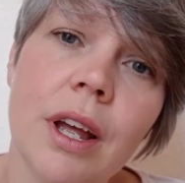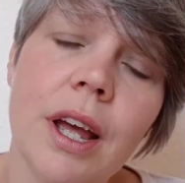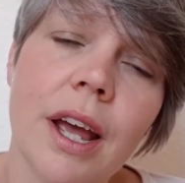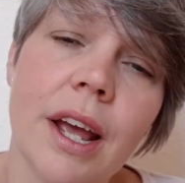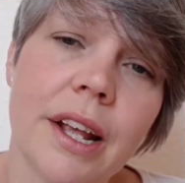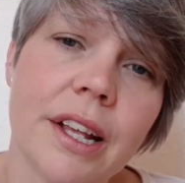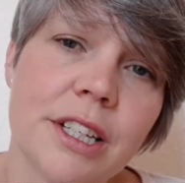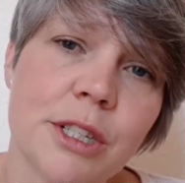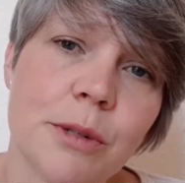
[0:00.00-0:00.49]

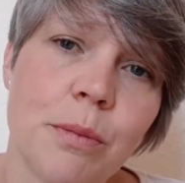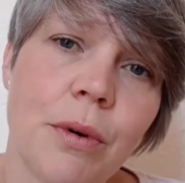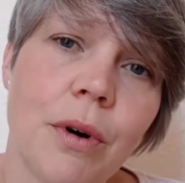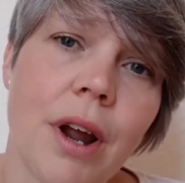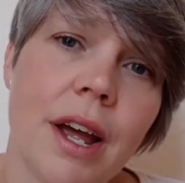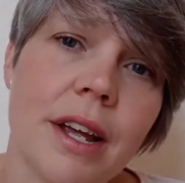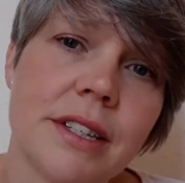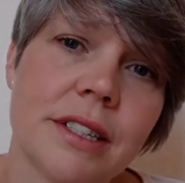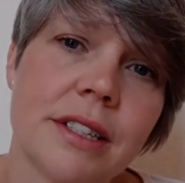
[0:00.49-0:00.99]

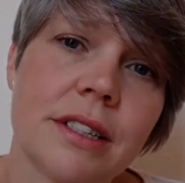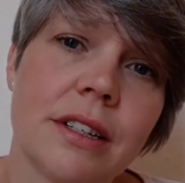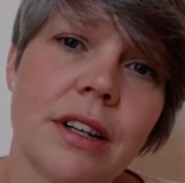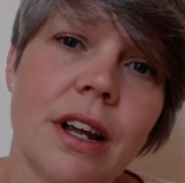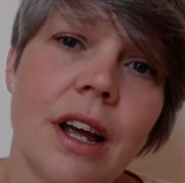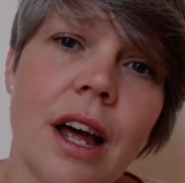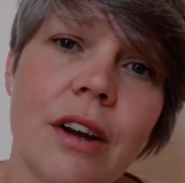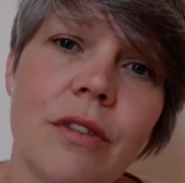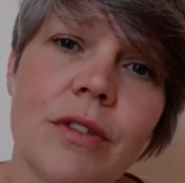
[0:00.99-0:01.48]
express
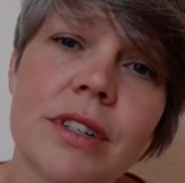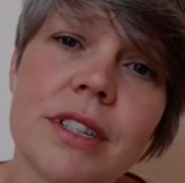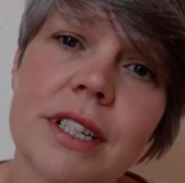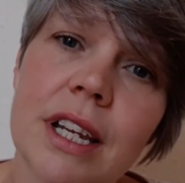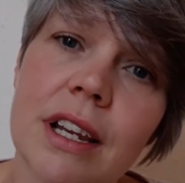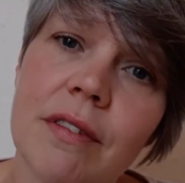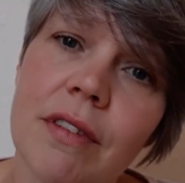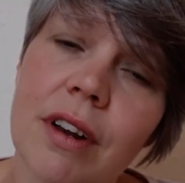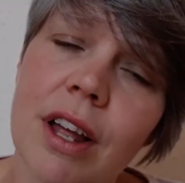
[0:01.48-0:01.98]
and
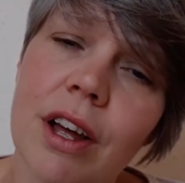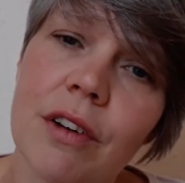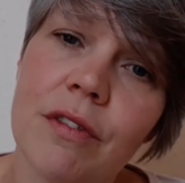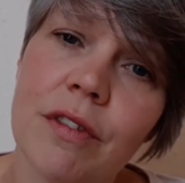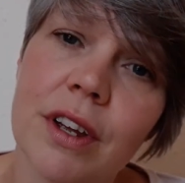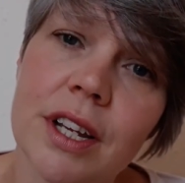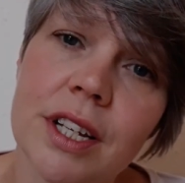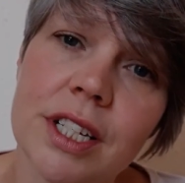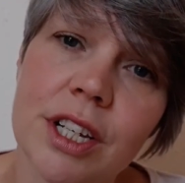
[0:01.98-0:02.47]
receive love
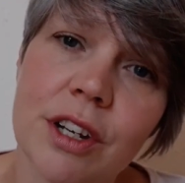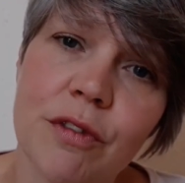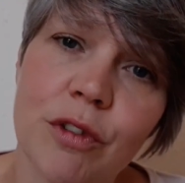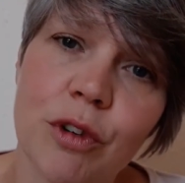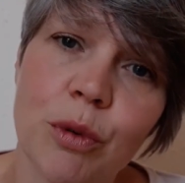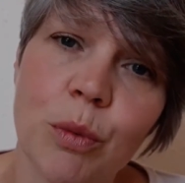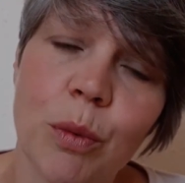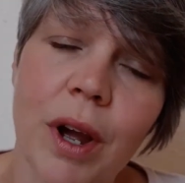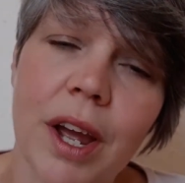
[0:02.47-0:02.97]
in
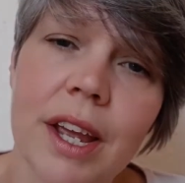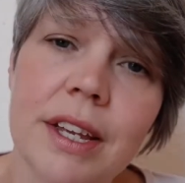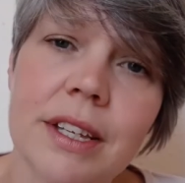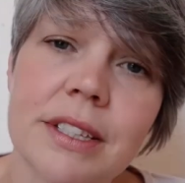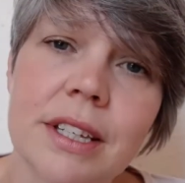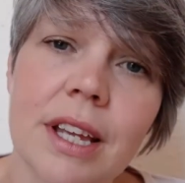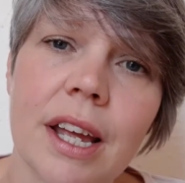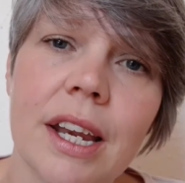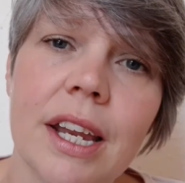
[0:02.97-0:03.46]
different
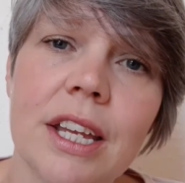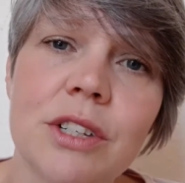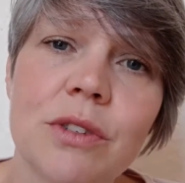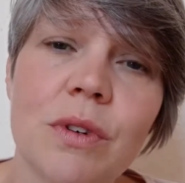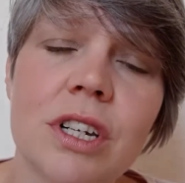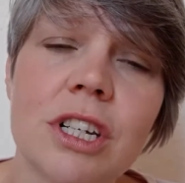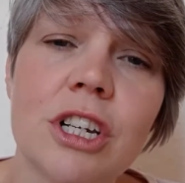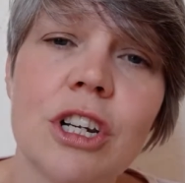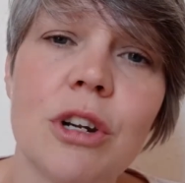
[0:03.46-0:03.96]
ways. And he's
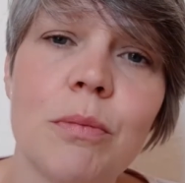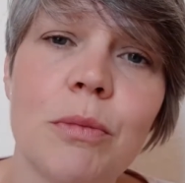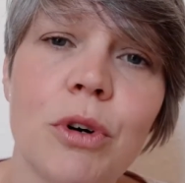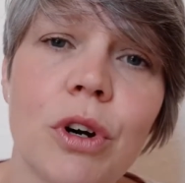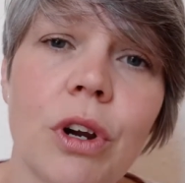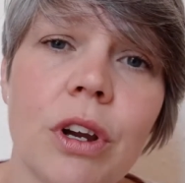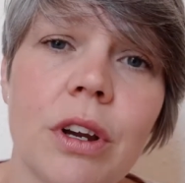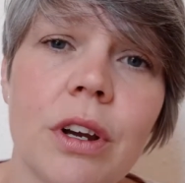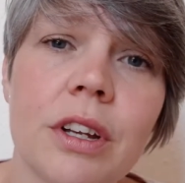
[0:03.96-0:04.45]
written a
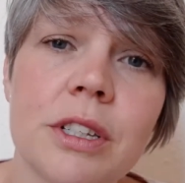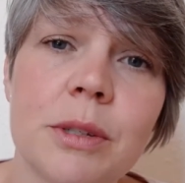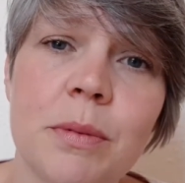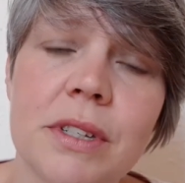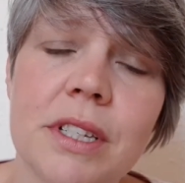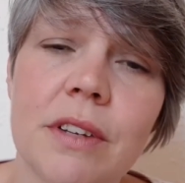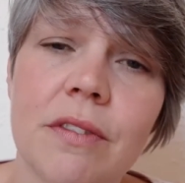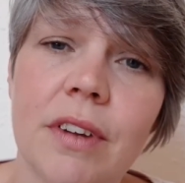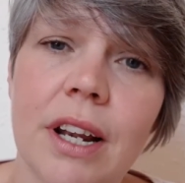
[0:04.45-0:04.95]
book
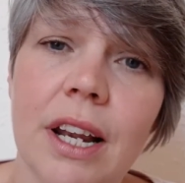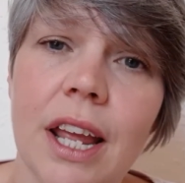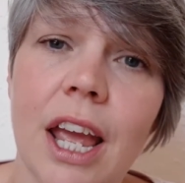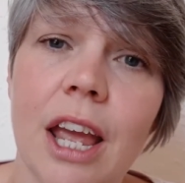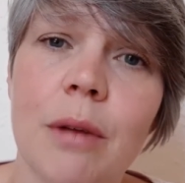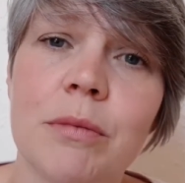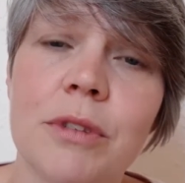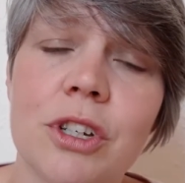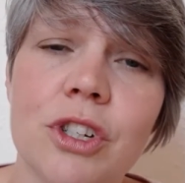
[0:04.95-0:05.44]
specifically
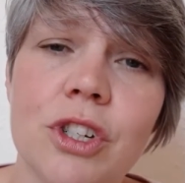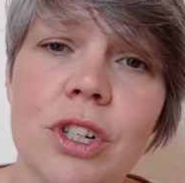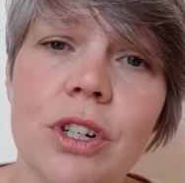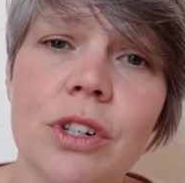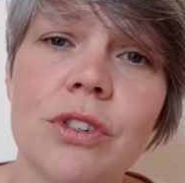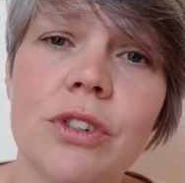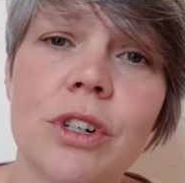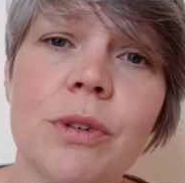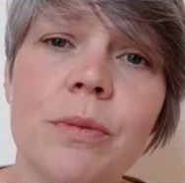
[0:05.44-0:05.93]
aimed at
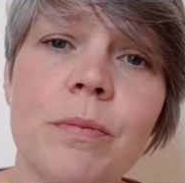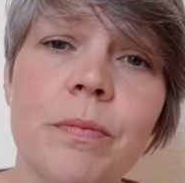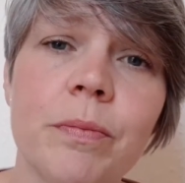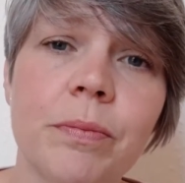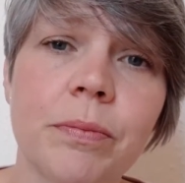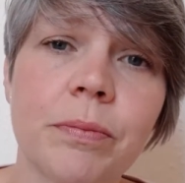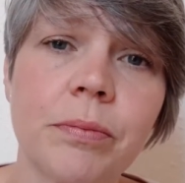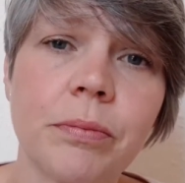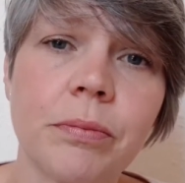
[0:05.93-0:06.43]
children,
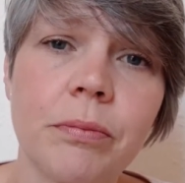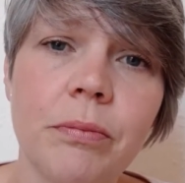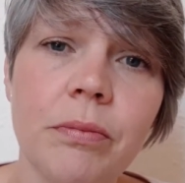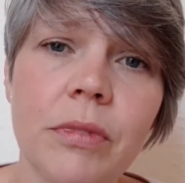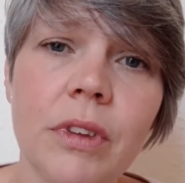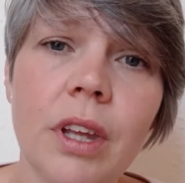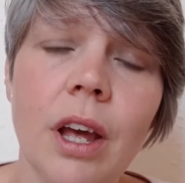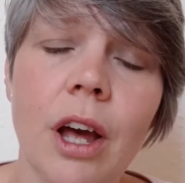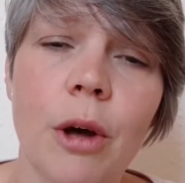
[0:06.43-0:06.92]

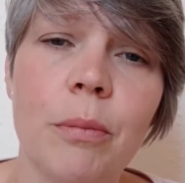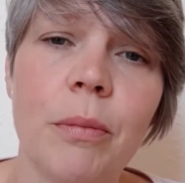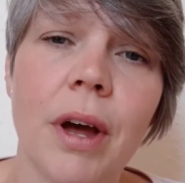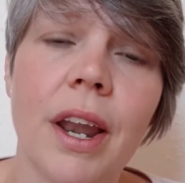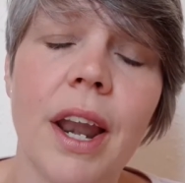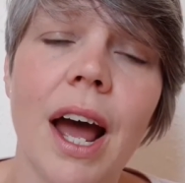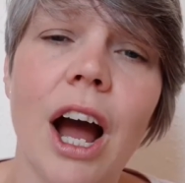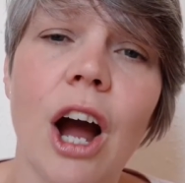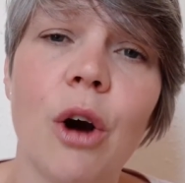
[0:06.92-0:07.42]

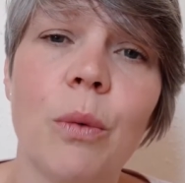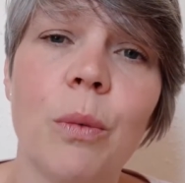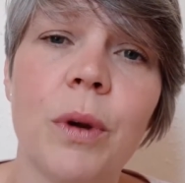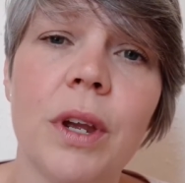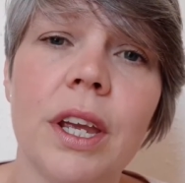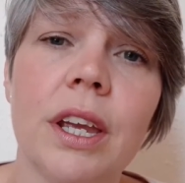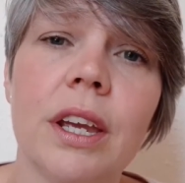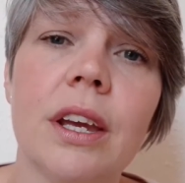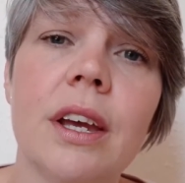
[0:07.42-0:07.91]
and how
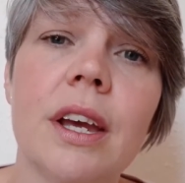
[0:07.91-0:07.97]
we